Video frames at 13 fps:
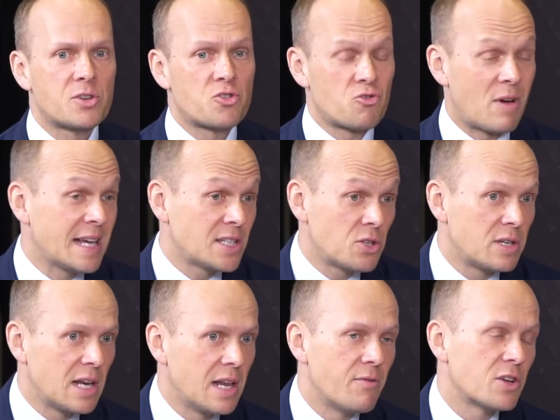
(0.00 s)
try to
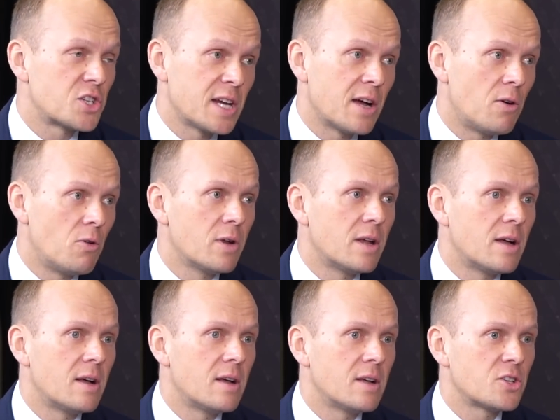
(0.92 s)
deliver
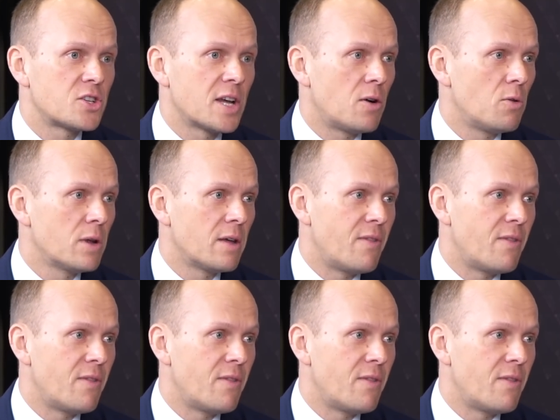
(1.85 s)
shareholder